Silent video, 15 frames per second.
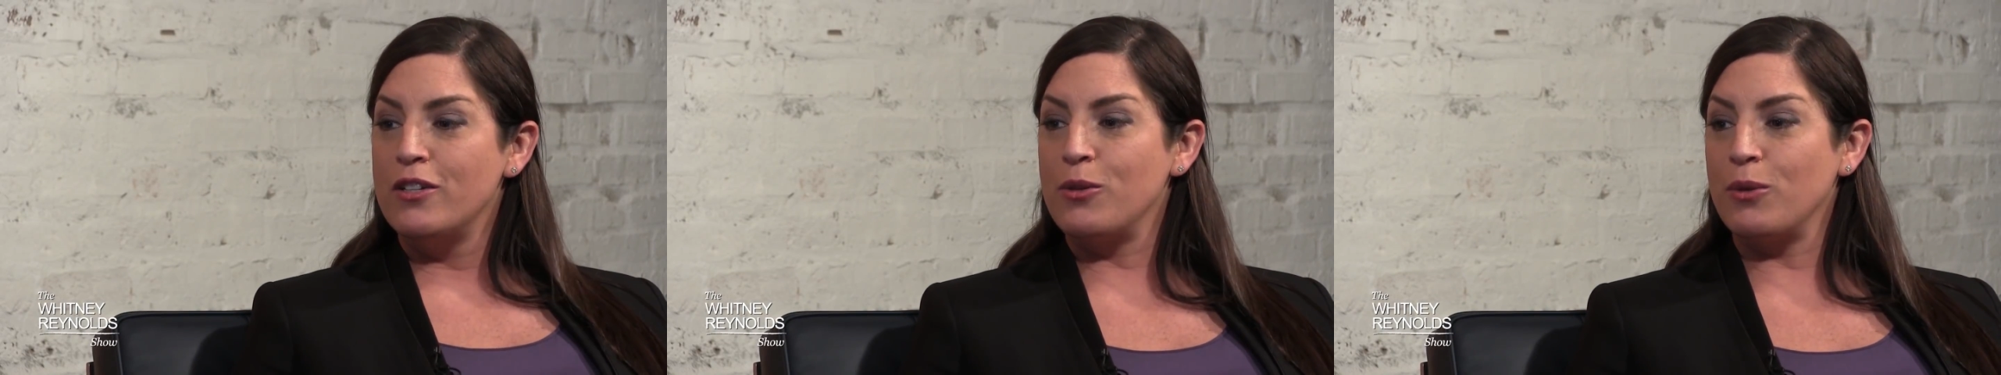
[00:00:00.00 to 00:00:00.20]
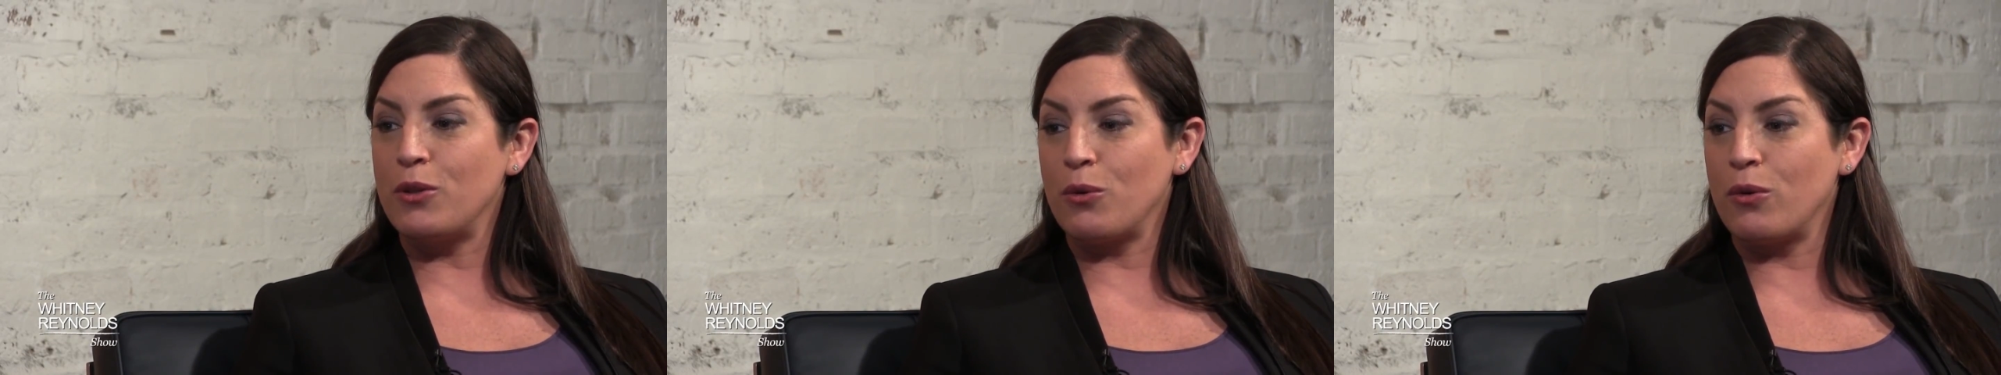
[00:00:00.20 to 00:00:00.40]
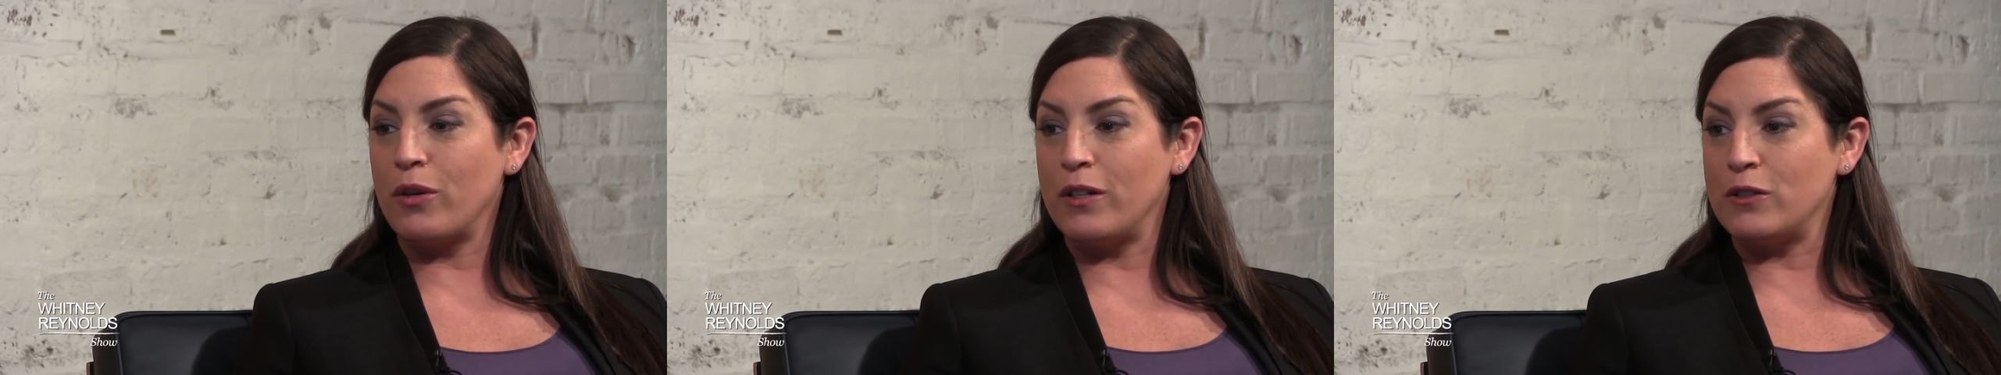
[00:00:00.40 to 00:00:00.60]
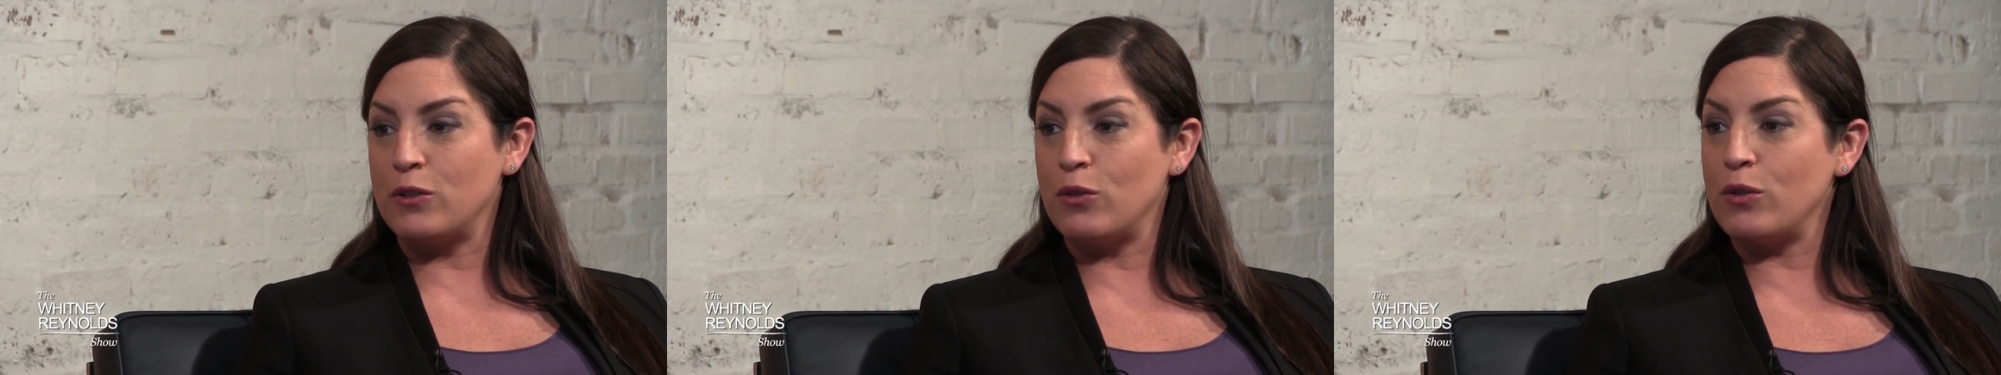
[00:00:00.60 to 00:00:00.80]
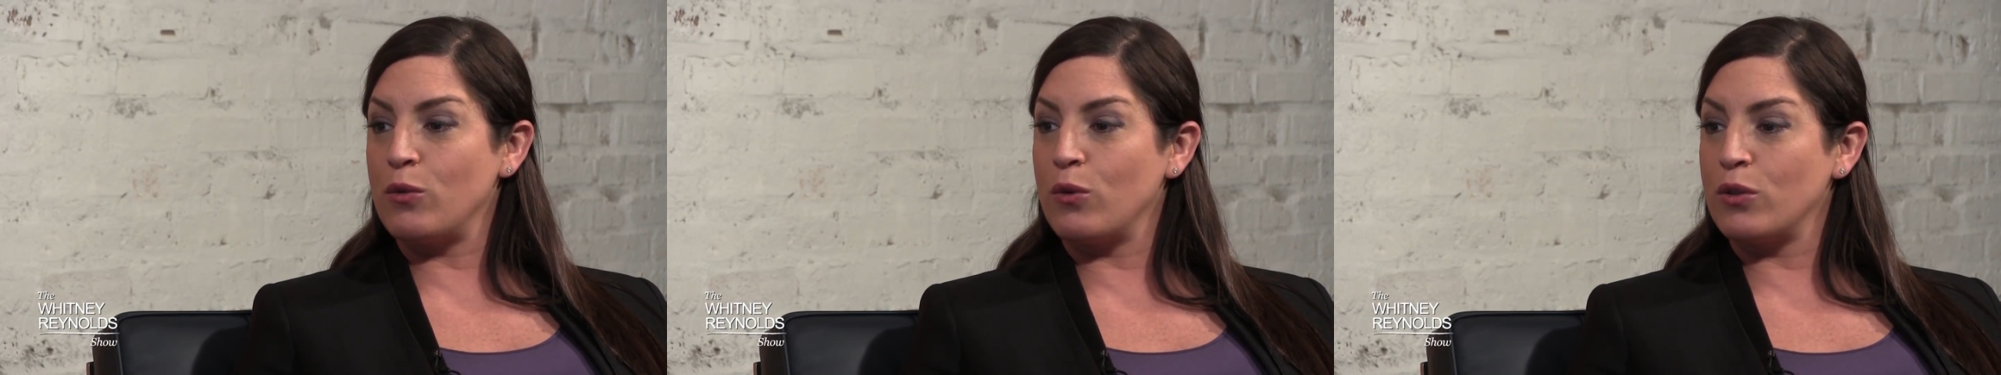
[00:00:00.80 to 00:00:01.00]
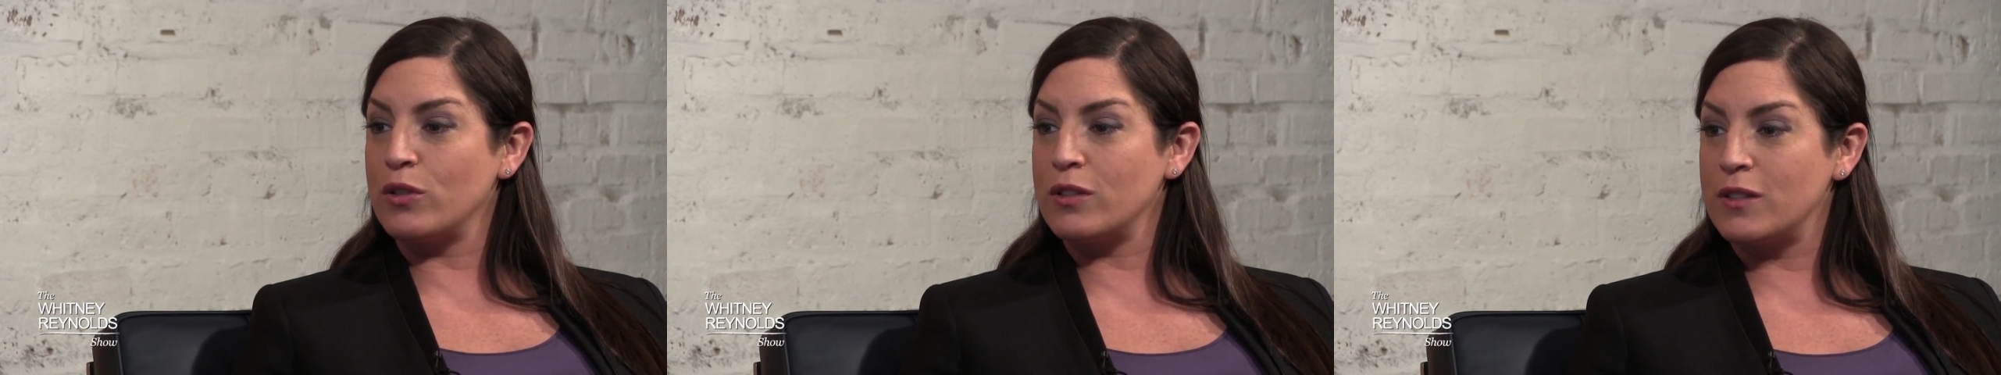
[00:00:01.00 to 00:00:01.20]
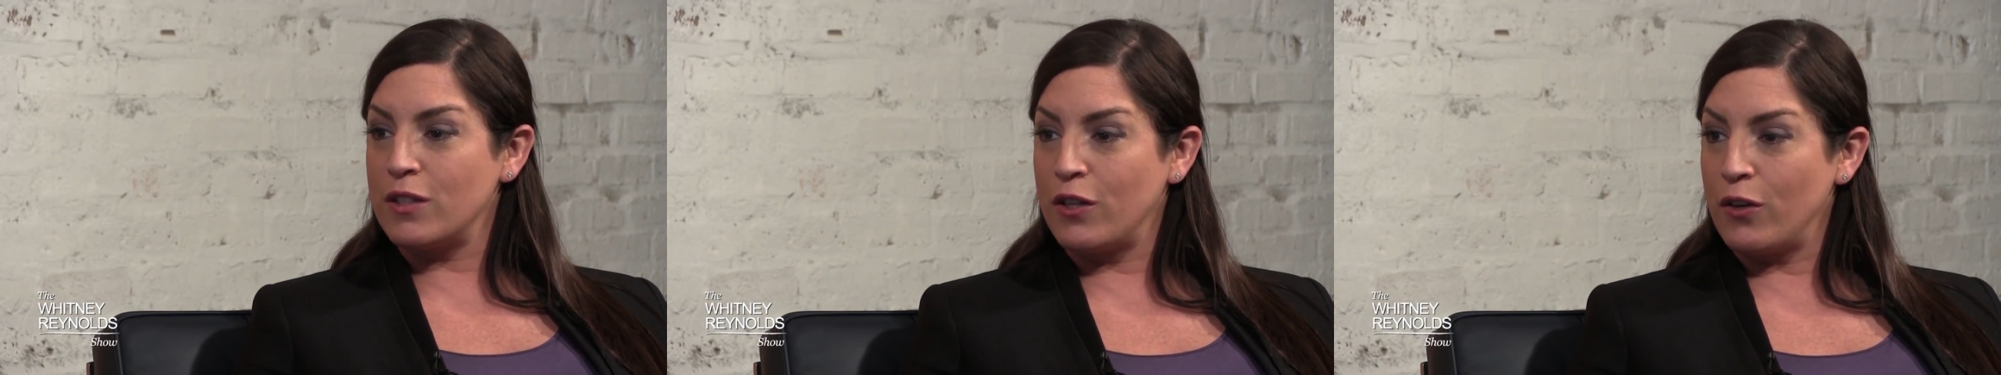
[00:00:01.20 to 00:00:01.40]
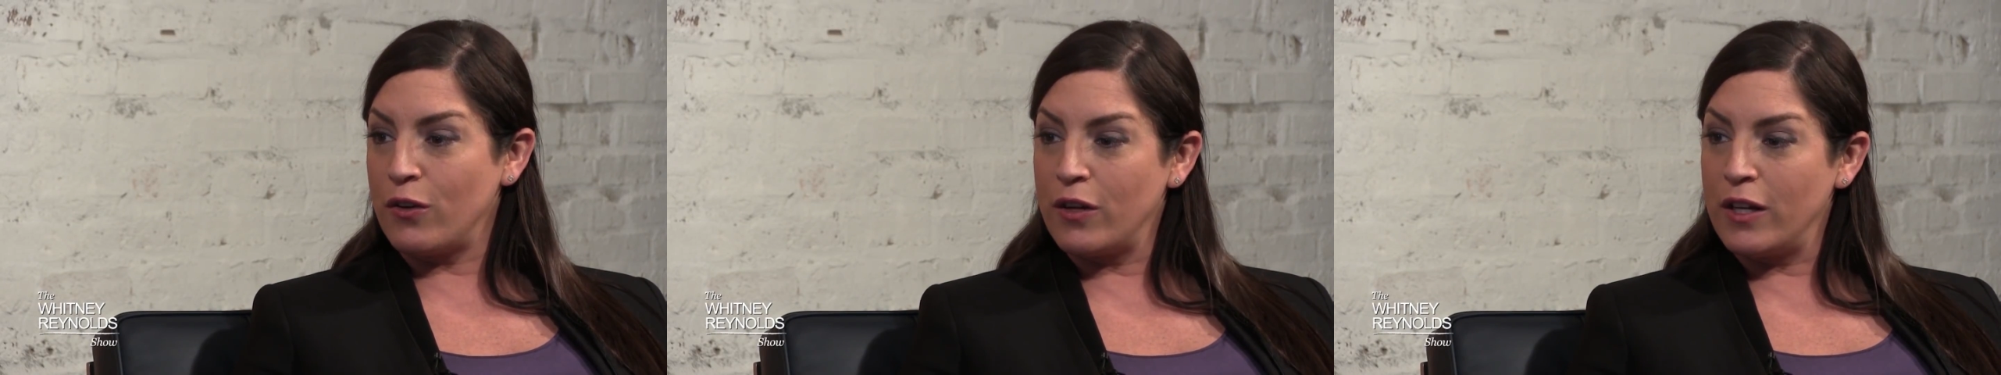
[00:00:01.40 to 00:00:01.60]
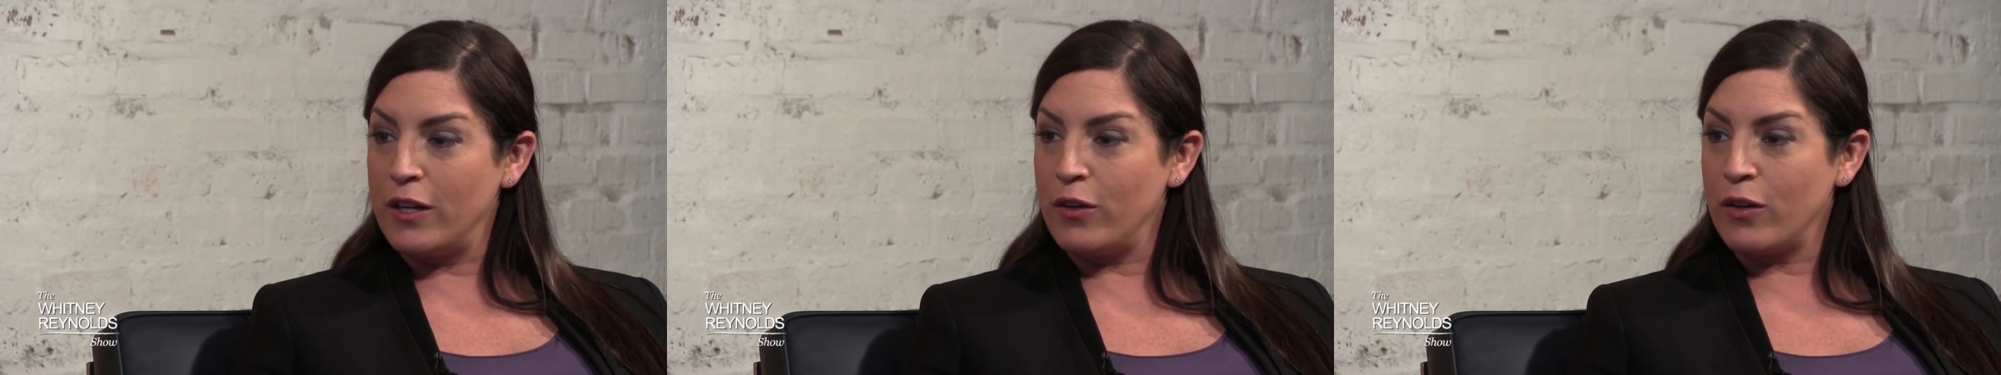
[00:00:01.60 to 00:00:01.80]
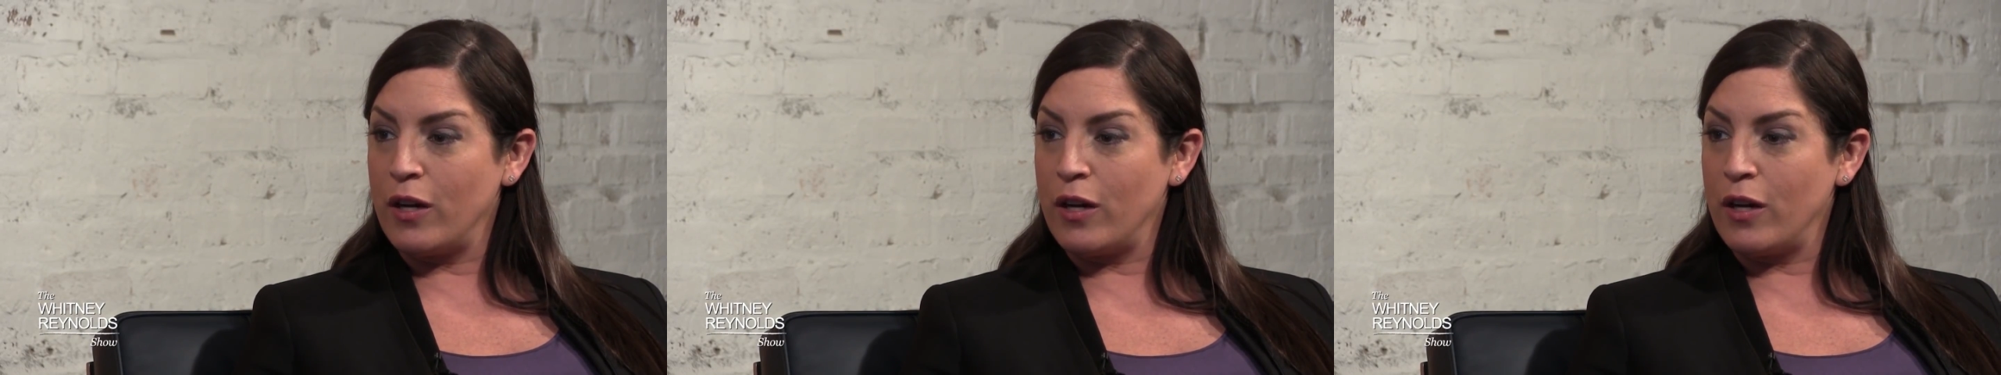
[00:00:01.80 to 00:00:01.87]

to authorities or to security at